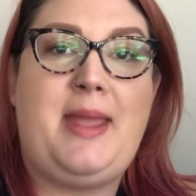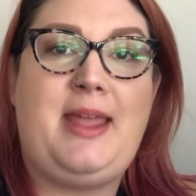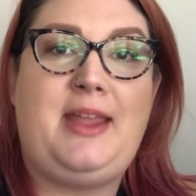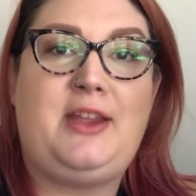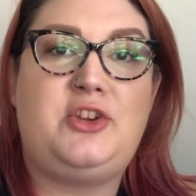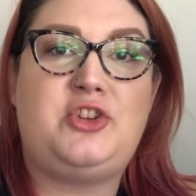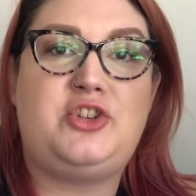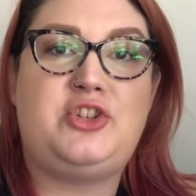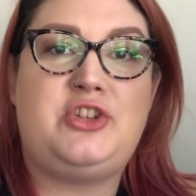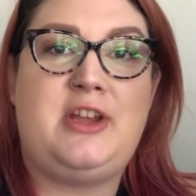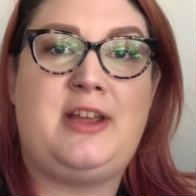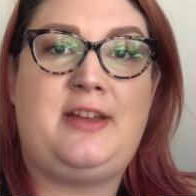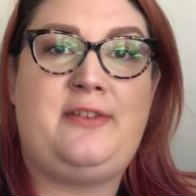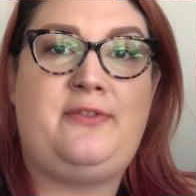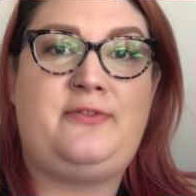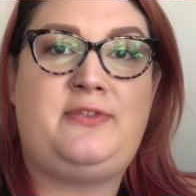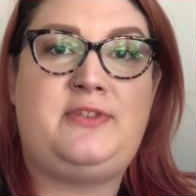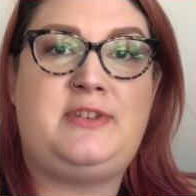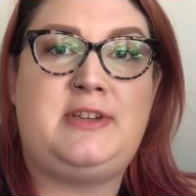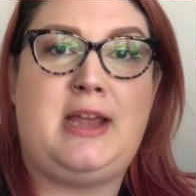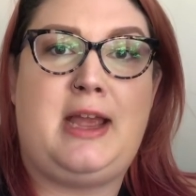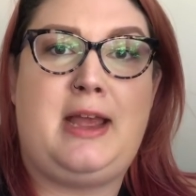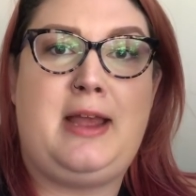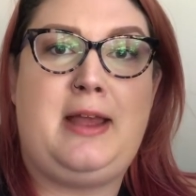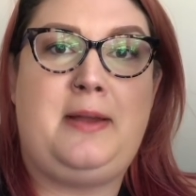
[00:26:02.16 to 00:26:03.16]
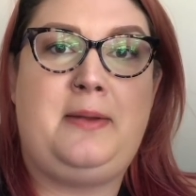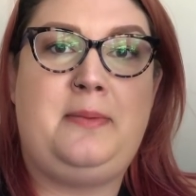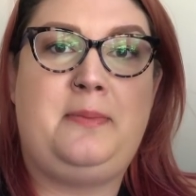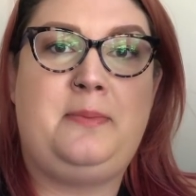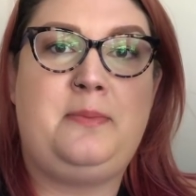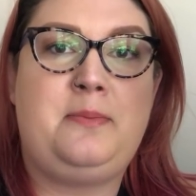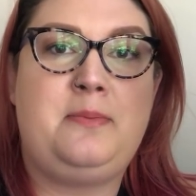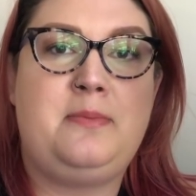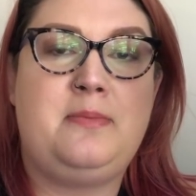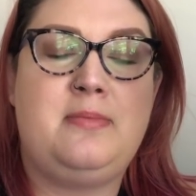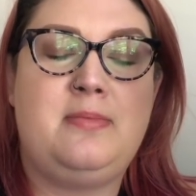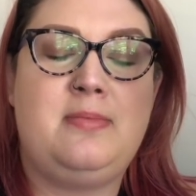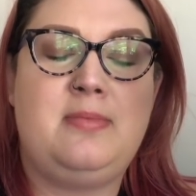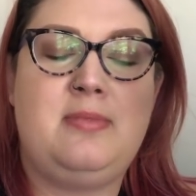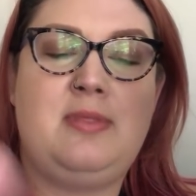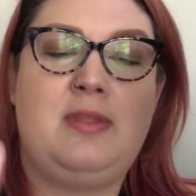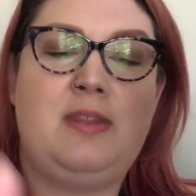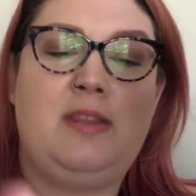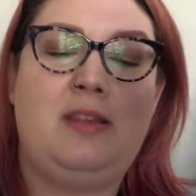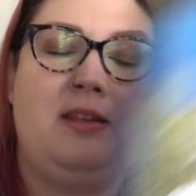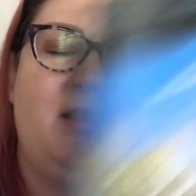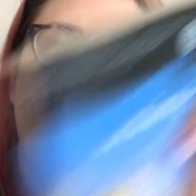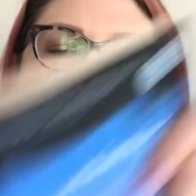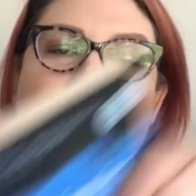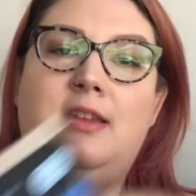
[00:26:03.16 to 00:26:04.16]
makeshift um,
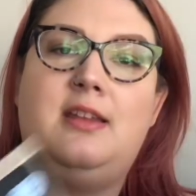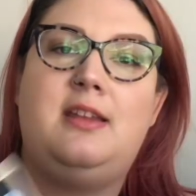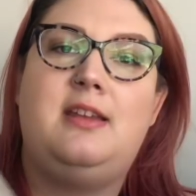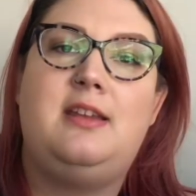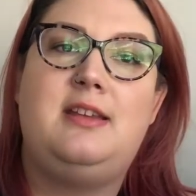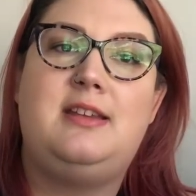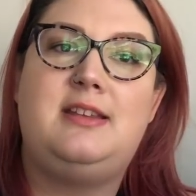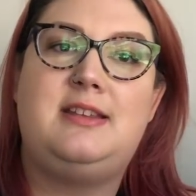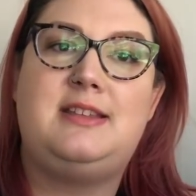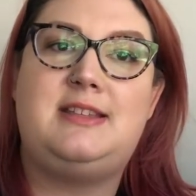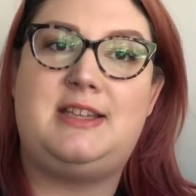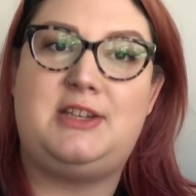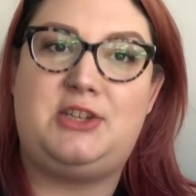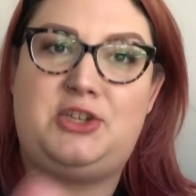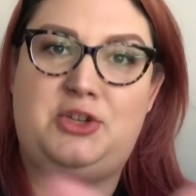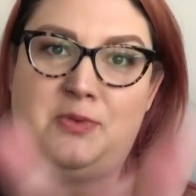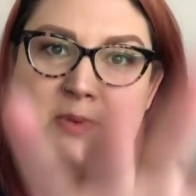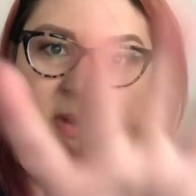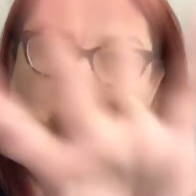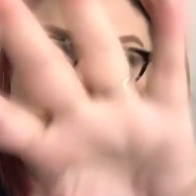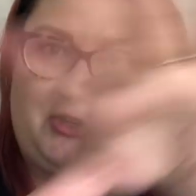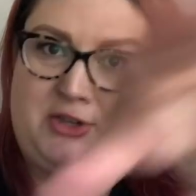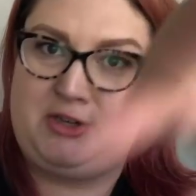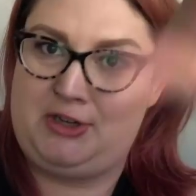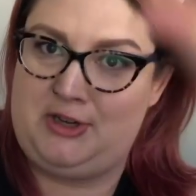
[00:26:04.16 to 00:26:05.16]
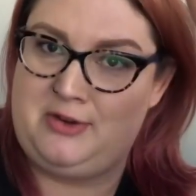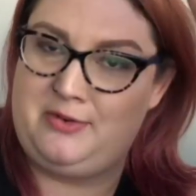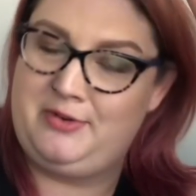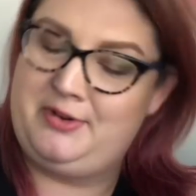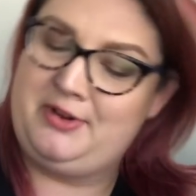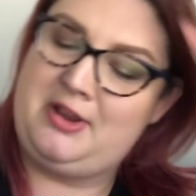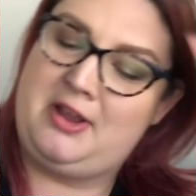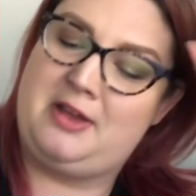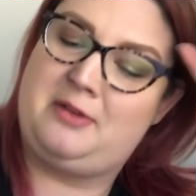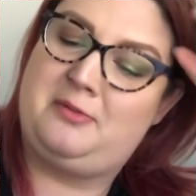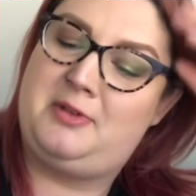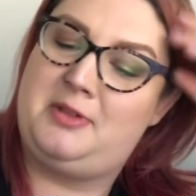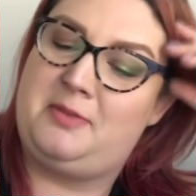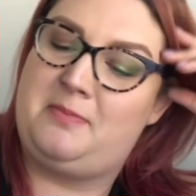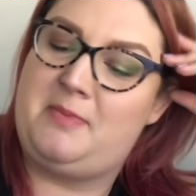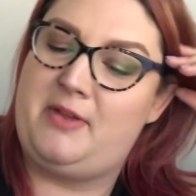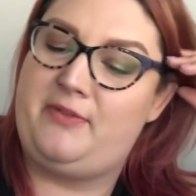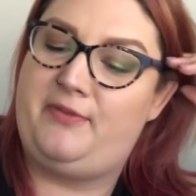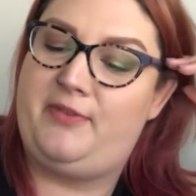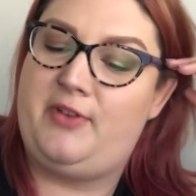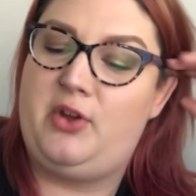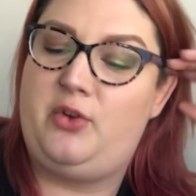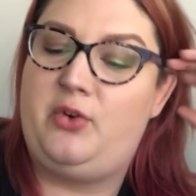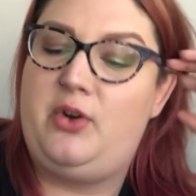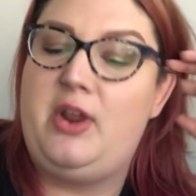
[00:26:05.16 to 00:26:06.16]
situation going on with my
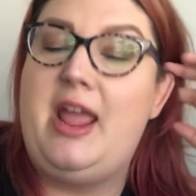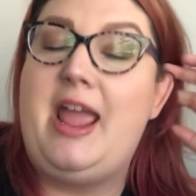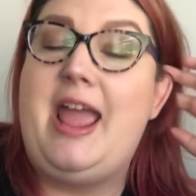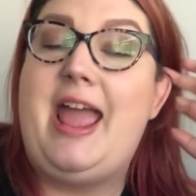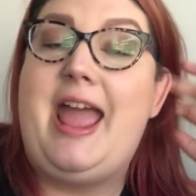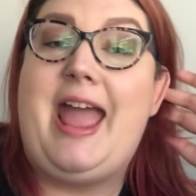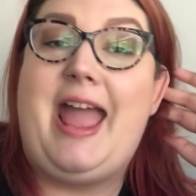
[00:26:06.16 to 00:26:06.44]
phone.